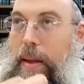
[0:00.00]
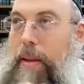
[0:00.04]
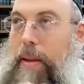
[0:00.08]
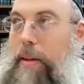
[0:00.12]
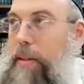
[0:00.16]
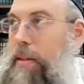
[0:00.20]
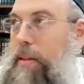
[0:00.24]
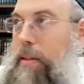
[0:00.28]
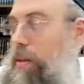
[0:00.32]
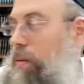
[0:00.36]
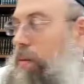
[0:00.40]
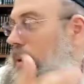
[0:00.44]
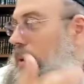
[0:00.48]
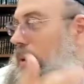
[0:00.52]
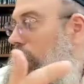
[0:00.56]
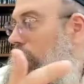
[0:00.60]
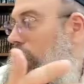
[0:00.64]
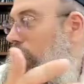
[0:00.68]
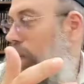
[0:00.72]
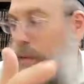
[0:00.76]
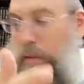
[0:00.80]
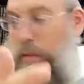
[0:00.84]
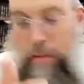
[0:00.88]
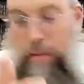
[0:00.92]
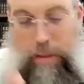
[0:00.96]
He says, "What?
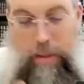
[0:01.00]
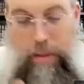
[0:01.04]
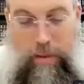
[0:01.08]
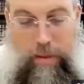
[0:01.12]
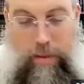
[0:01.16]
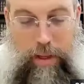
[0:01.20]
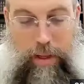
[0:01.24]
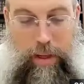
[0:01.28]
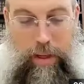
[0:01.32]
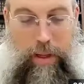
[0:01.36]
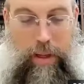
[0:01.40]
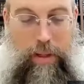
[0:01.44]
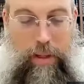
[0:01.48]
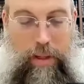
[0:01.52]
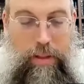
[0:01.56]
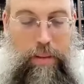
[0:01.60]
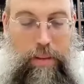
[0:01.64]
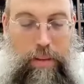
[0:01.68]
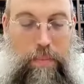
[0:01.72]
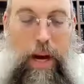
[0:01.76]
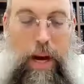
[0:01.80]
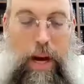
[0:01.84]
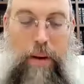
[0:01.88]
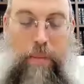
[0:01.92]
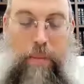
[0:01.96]
What's going on?" So
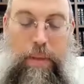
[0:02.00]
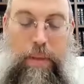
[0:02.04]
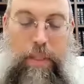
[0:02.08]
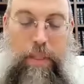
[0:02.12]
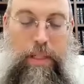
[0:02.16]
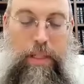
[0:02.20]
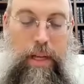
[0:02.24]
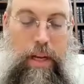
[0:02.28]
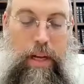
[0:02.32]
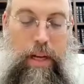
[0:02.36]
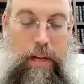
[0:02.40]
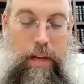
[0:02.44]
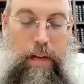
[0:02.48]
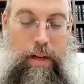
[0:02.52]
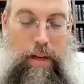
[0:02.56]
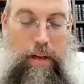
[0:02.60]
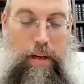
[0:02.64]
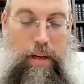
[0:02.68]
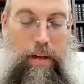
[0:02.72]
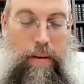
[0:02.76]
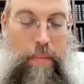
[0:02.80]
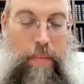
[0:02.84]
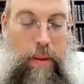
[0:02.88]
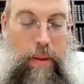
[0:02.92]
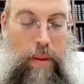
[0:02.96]
my, what's the
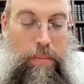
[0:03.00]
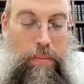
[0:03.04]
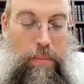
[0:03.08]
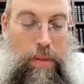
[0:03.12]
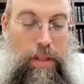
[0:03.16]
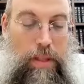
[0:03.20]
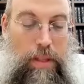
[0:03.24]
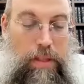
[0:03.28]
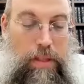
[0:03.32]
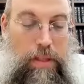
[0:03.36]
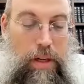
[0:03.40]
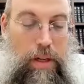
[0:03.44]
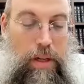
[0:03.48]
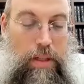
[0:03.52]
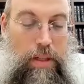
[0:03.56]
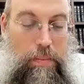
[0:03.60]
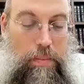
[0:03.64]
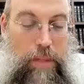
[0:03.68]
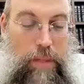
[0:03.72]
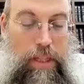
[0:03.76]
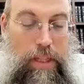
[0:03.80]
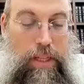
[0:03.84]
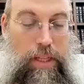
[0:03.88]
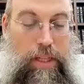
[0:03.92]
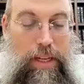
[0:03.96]
halacha? the shas,
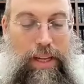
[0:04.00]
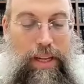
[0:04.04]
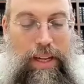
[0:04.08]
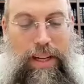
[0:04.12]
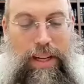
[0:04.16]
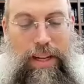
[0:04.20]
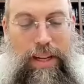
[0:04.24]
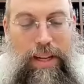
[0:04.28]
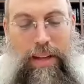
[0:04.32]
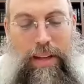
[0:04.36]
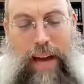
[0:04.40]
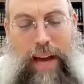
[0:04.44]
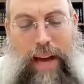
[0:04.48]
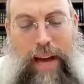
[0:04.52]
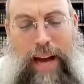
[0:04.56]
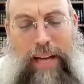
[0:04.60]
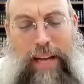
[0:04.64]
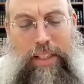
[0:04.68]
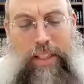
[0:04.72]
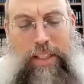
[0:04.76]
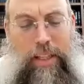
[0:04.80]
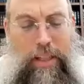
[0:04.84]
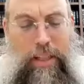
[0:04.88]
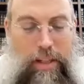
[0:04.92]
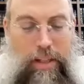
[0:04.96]
the
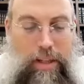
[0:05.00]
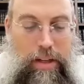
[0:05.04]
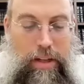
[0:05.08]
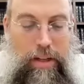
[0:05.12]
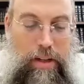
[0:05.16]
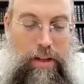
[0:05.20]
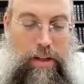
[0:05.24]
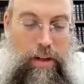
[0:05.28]
ashtik.